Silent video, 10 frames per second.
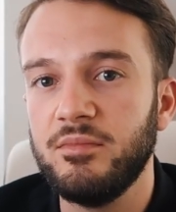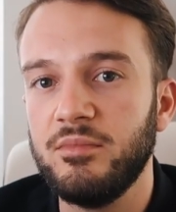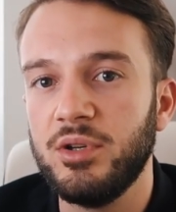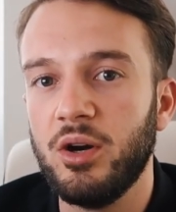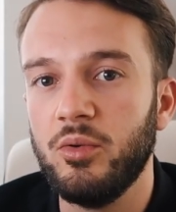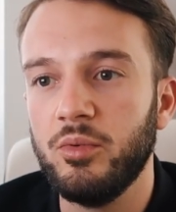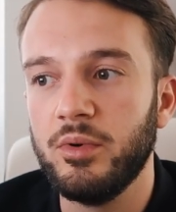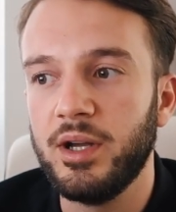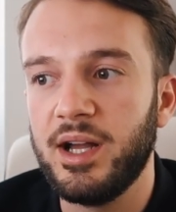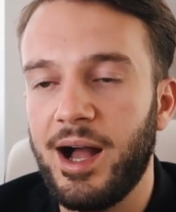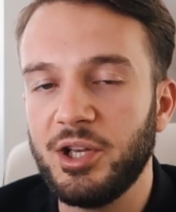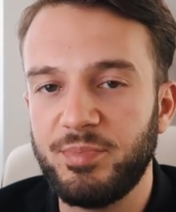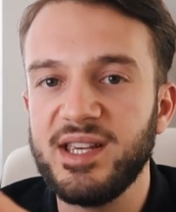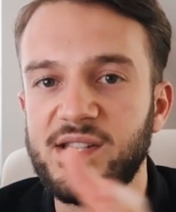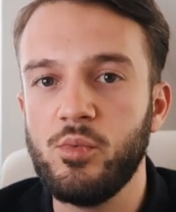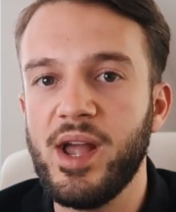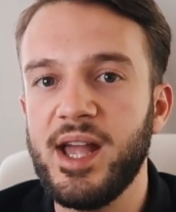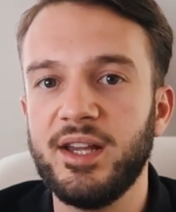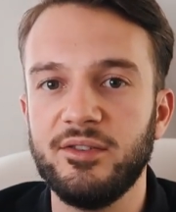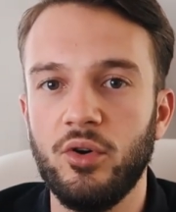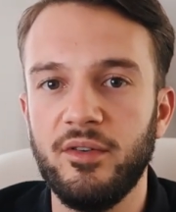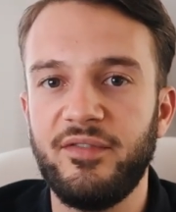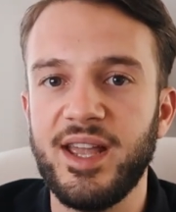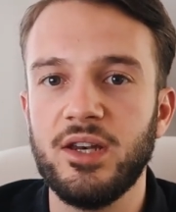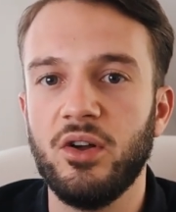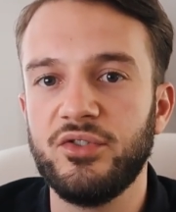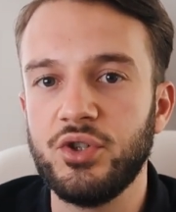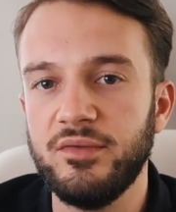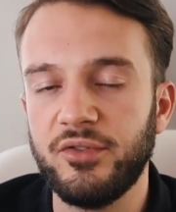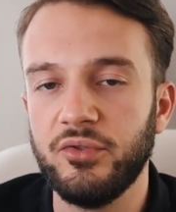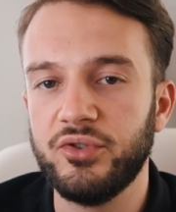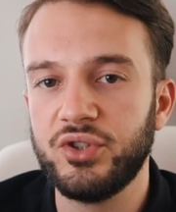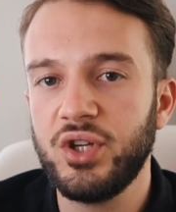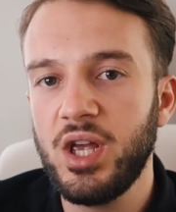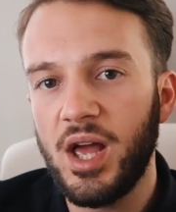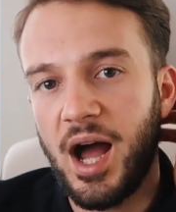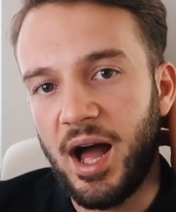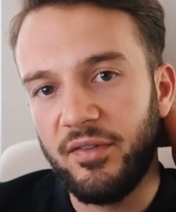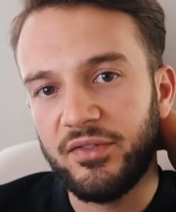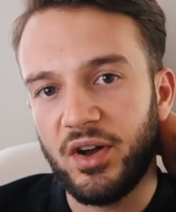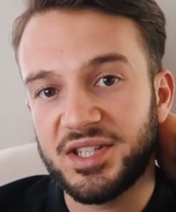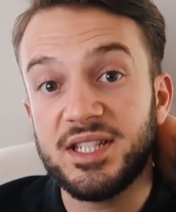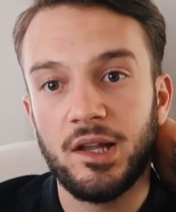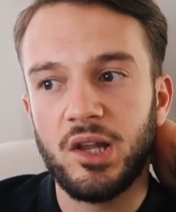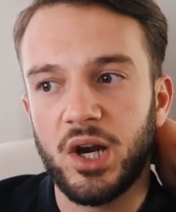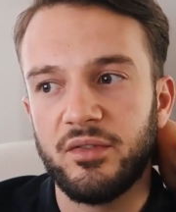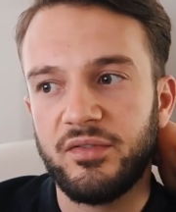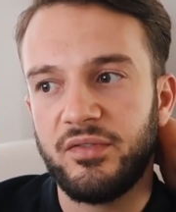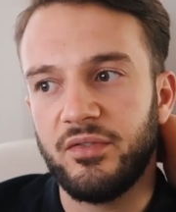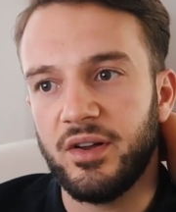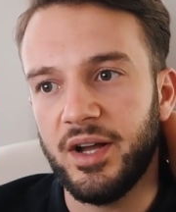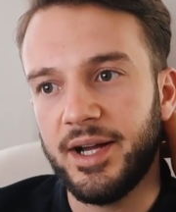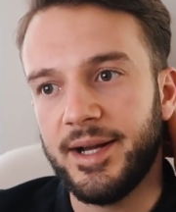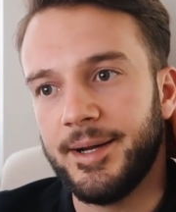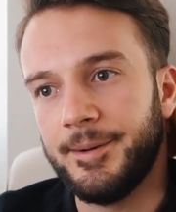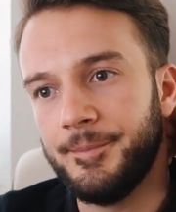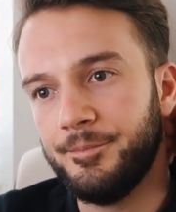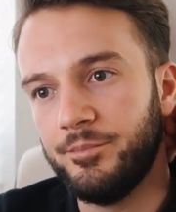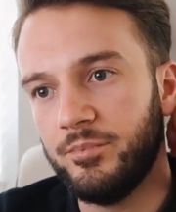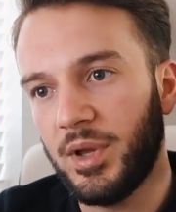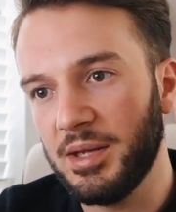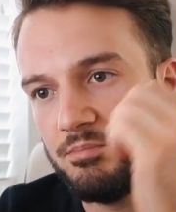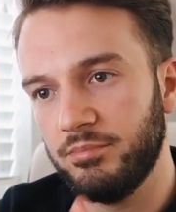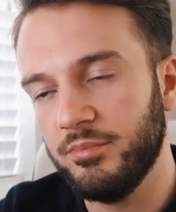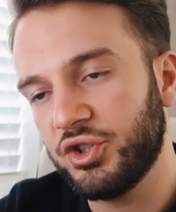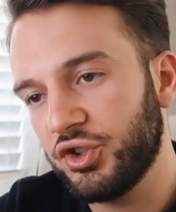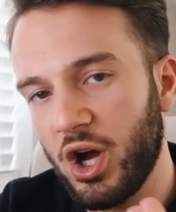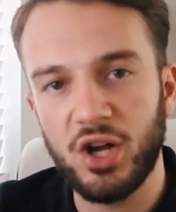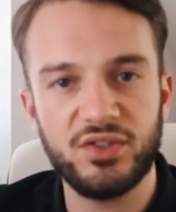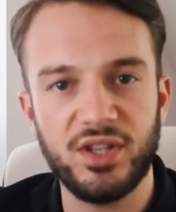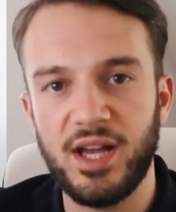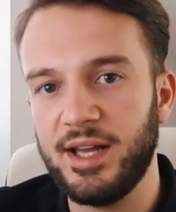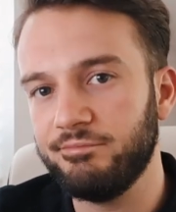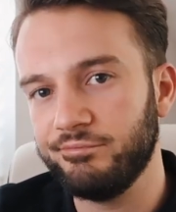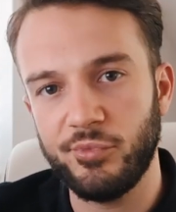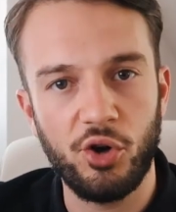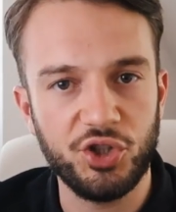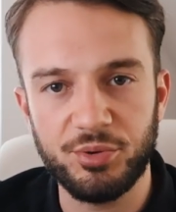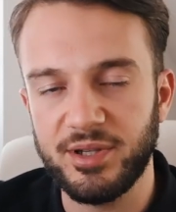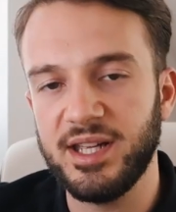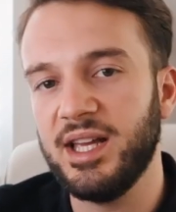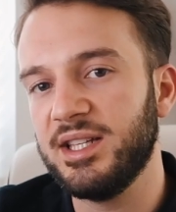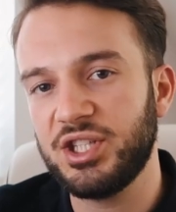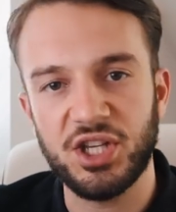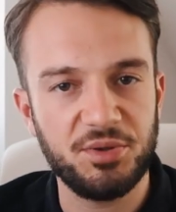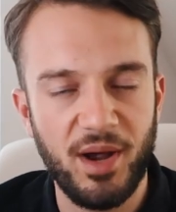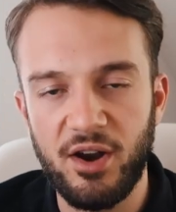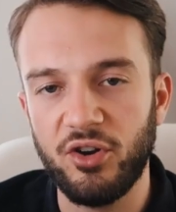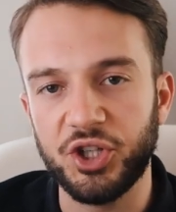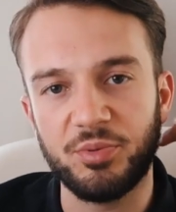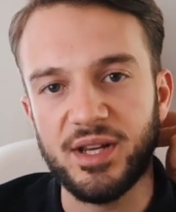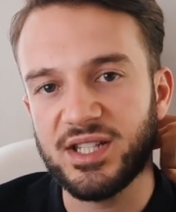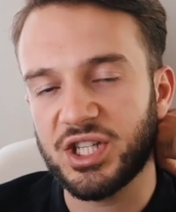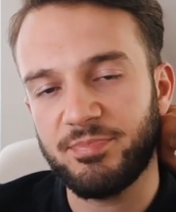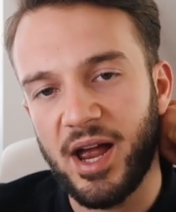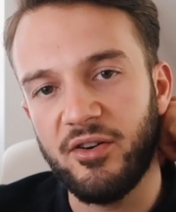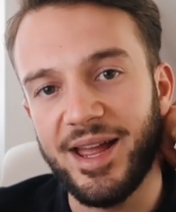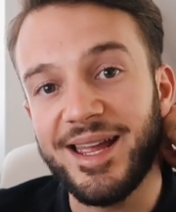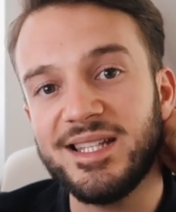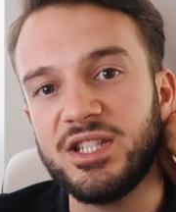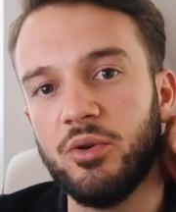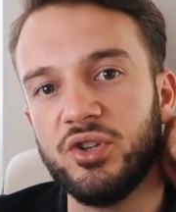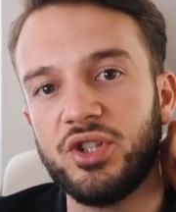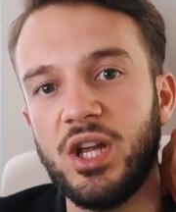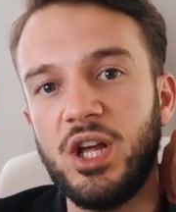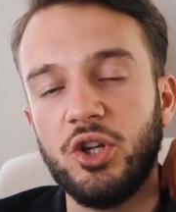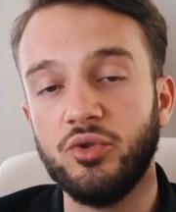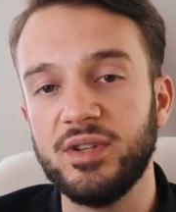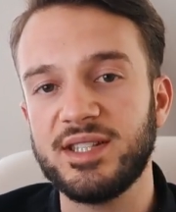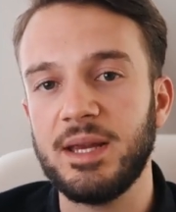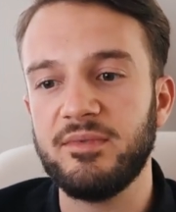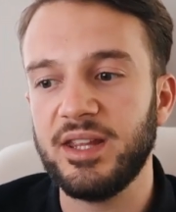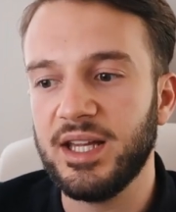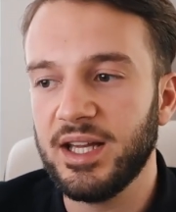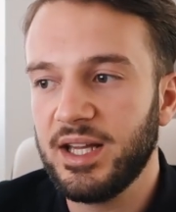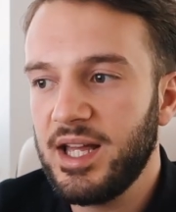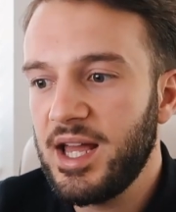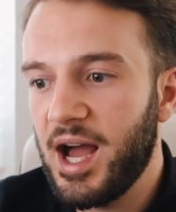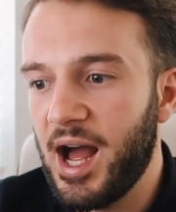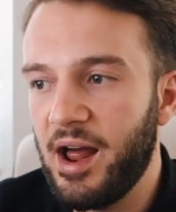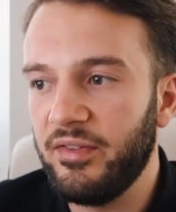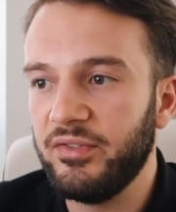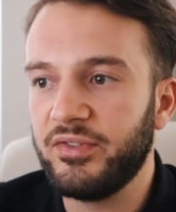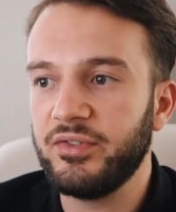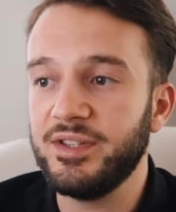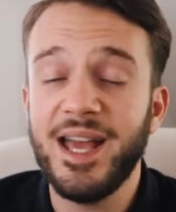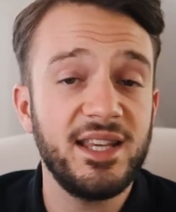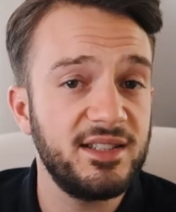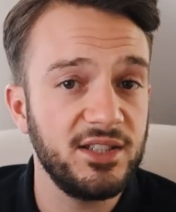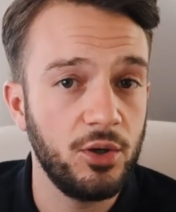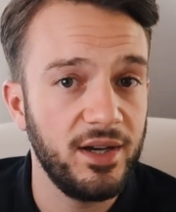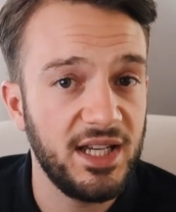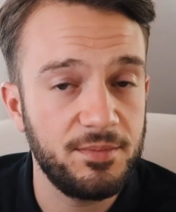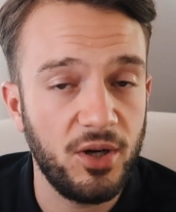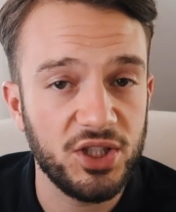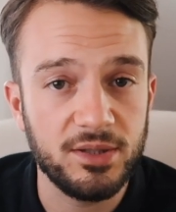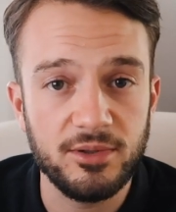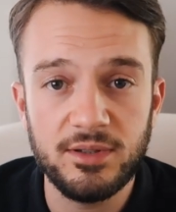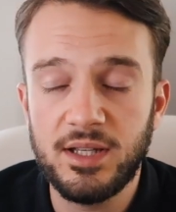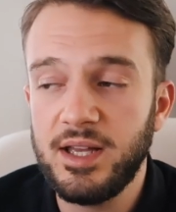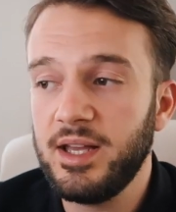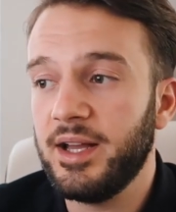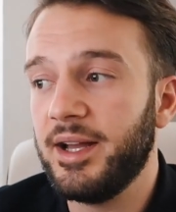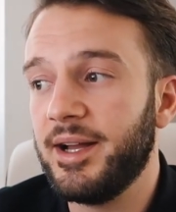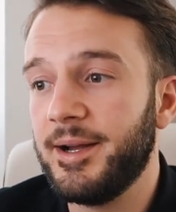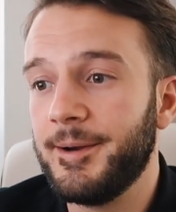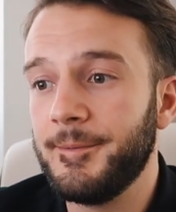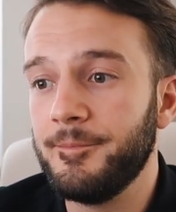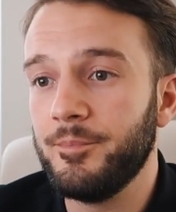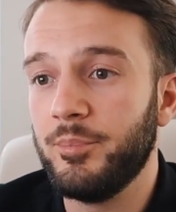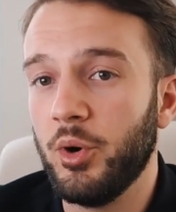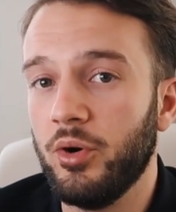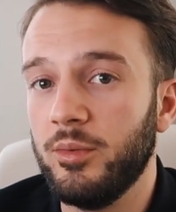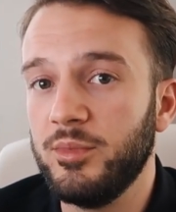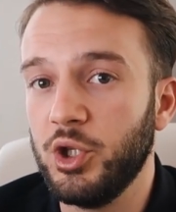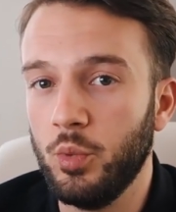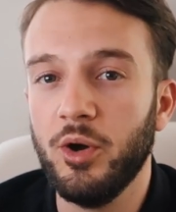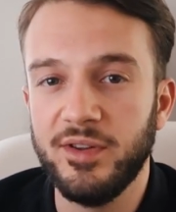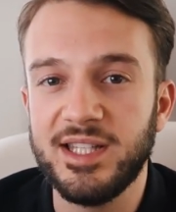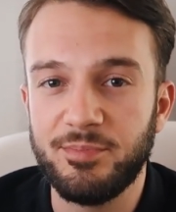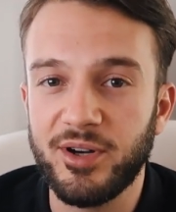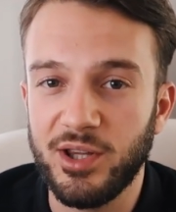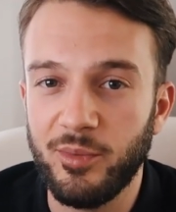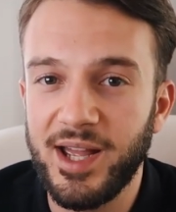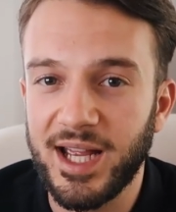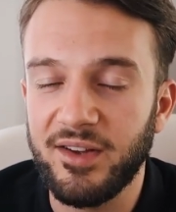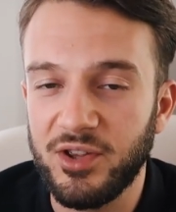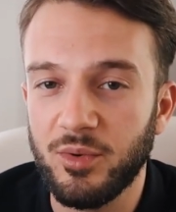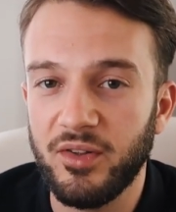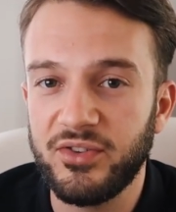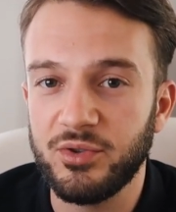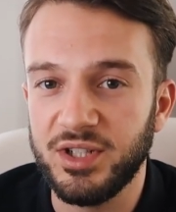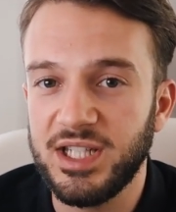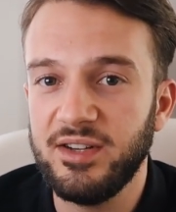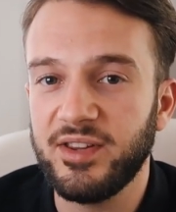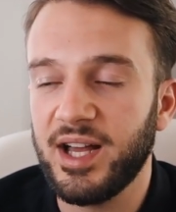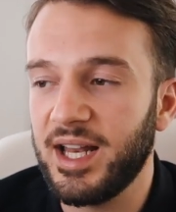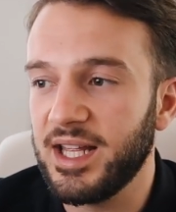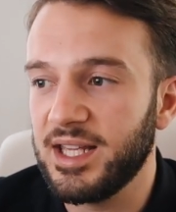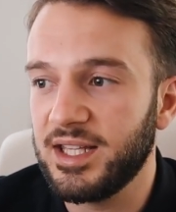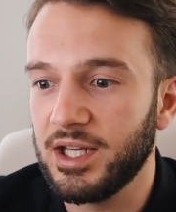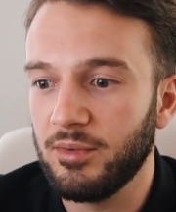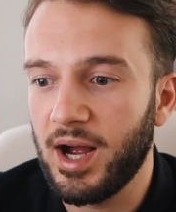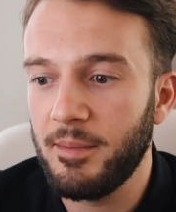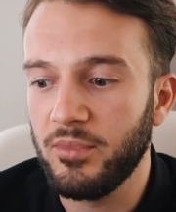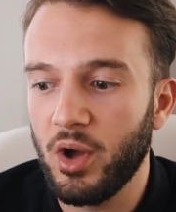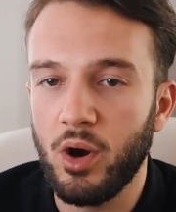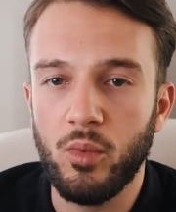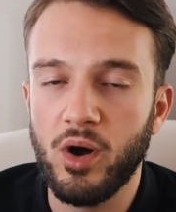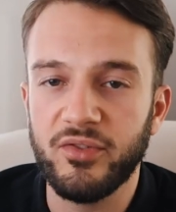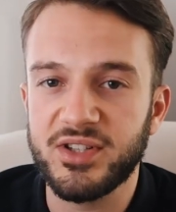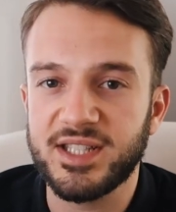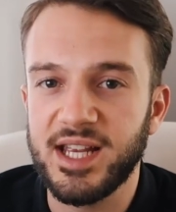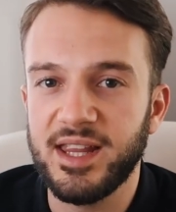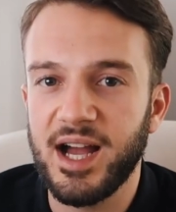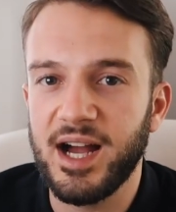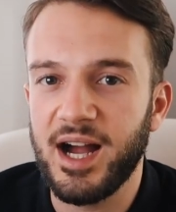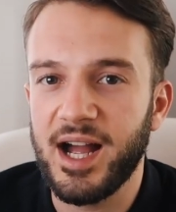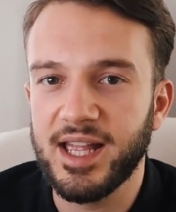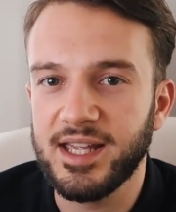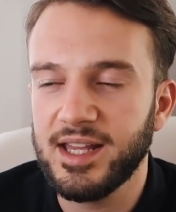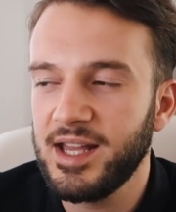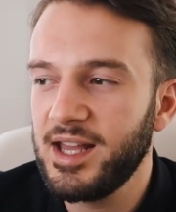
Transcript: you know, I was basically working or fighting on 2 fronts, and I see a lot of like, starter entrepreneurs, aspiring entrepreneurs, aspiring agency owners do the same thing. And yes, you know, it is possible, but you will need to put in the work if you want to achieve that. Like, you know, I'm not one to say that I